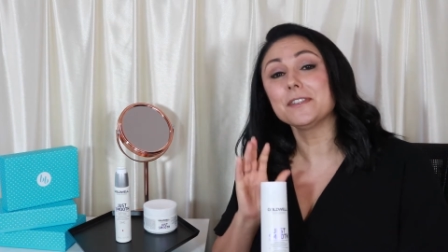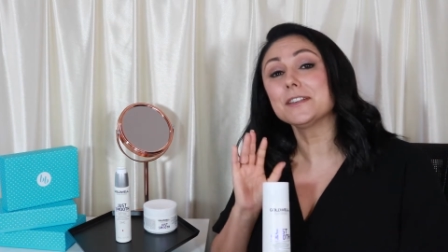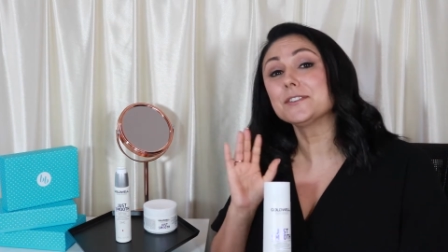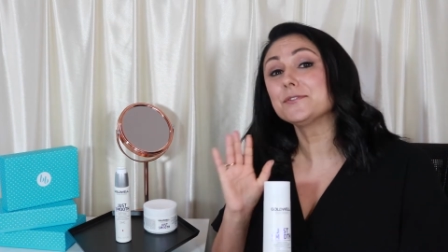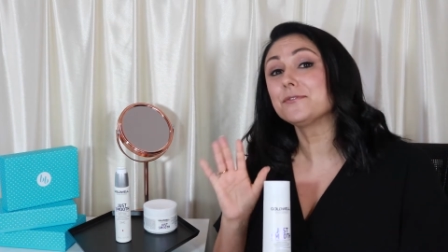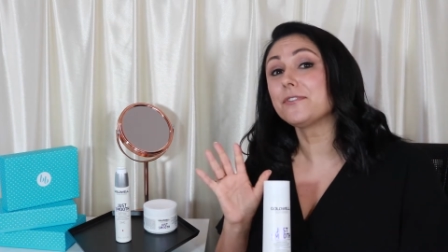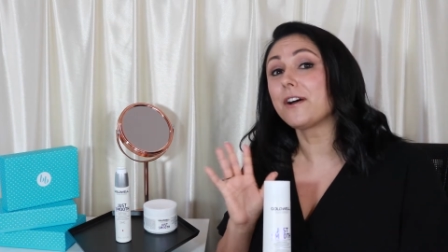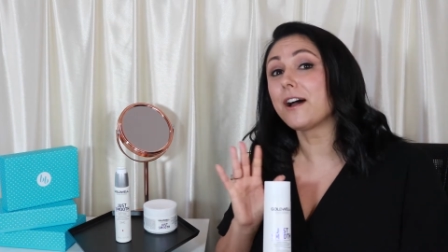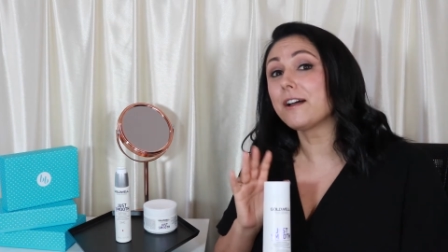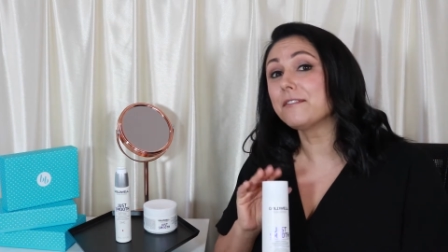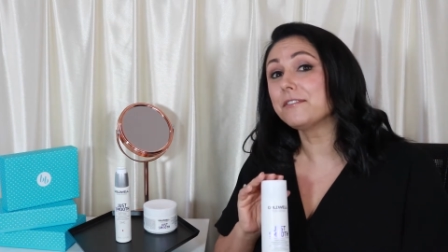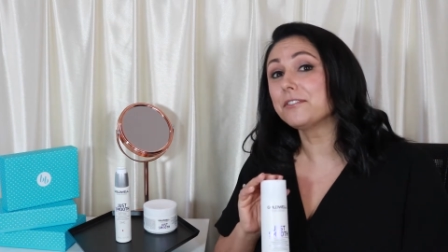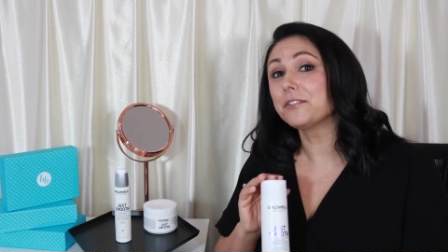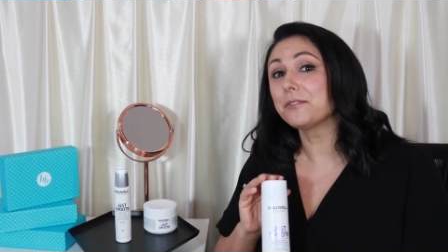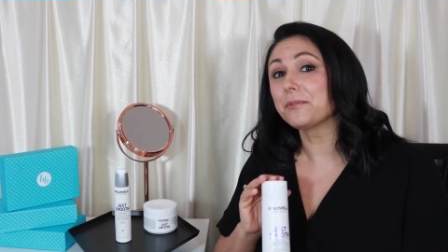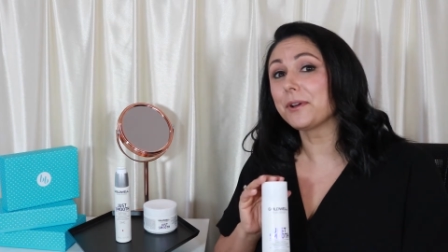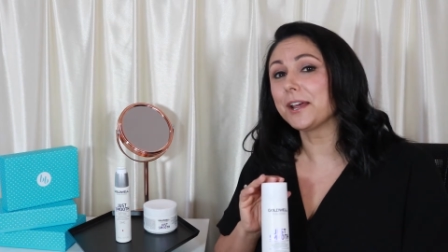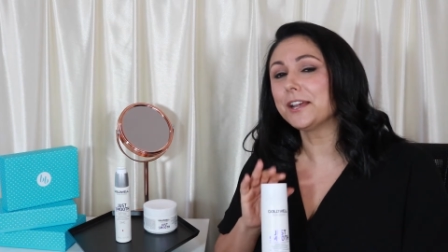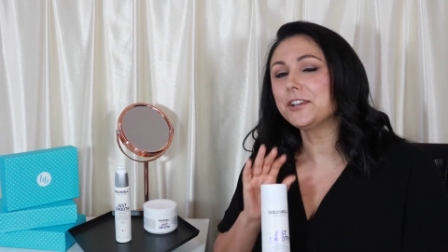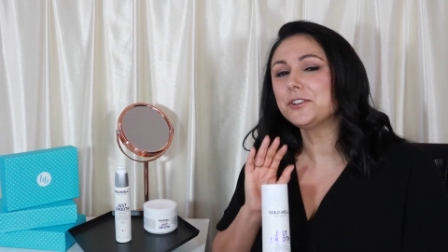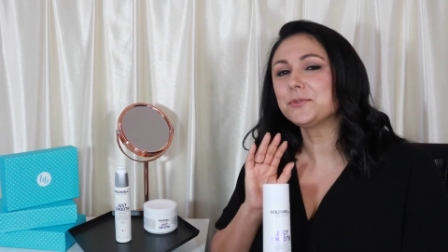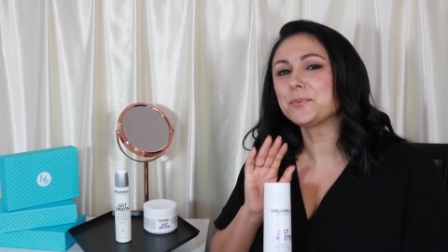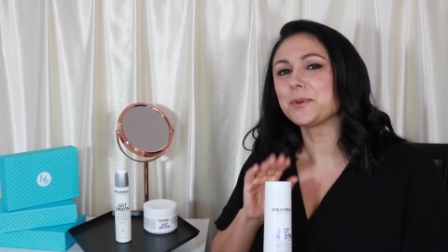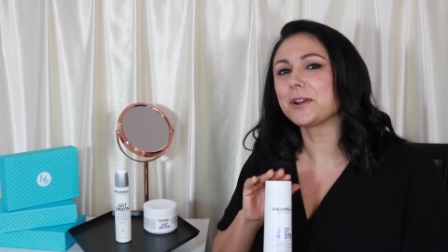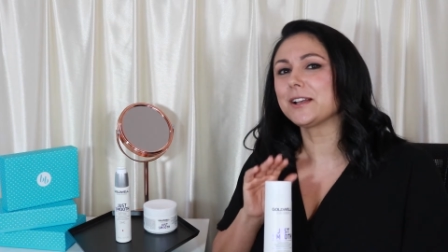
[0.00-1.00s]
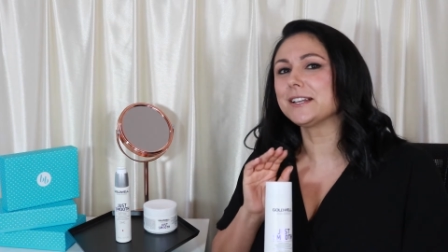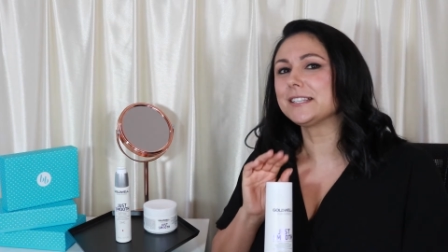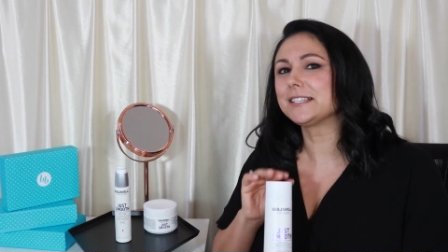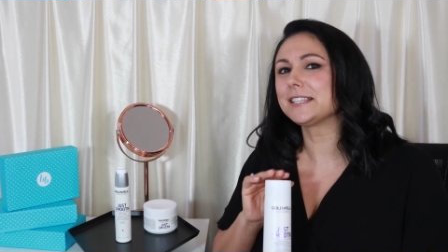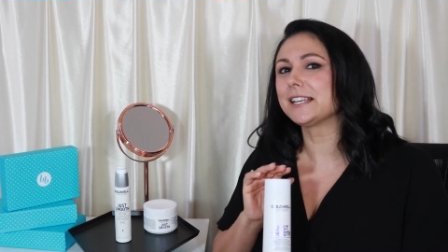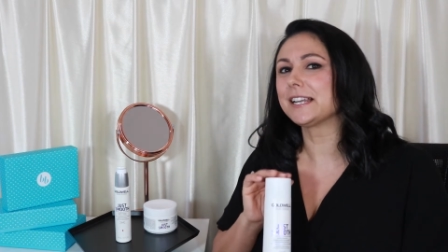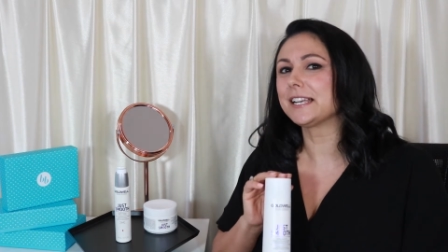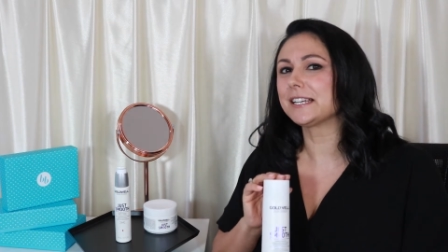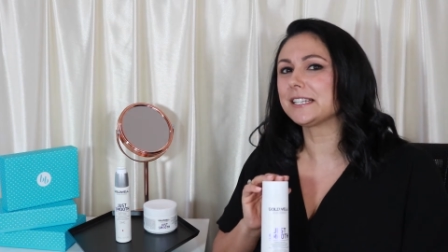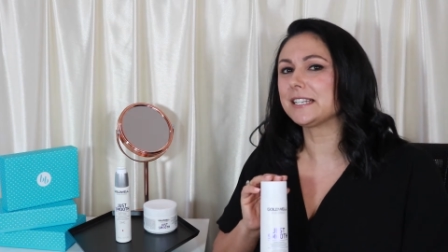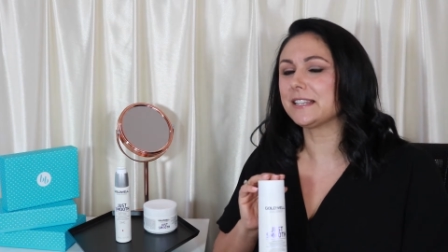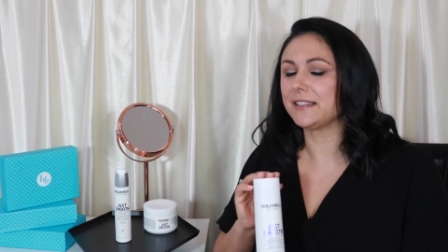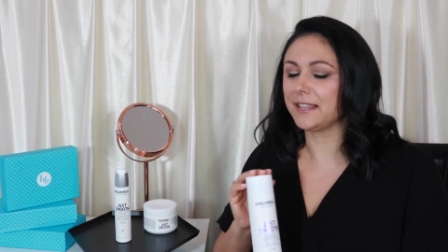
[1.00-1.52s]
There's five in the range, but I
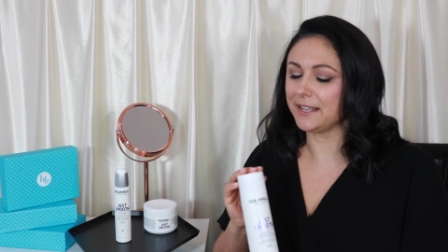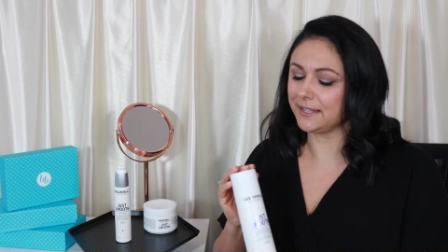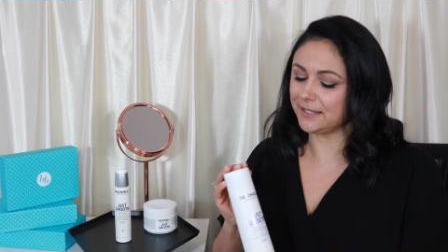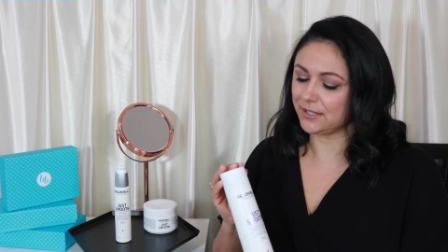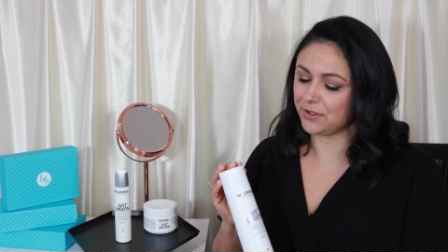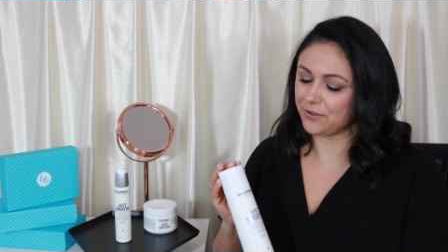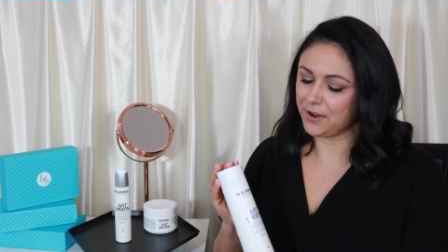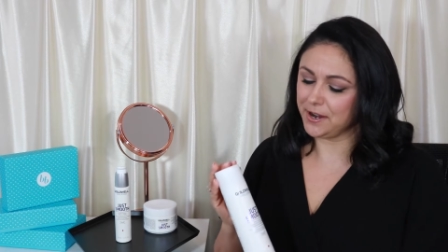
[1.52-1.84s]
selected these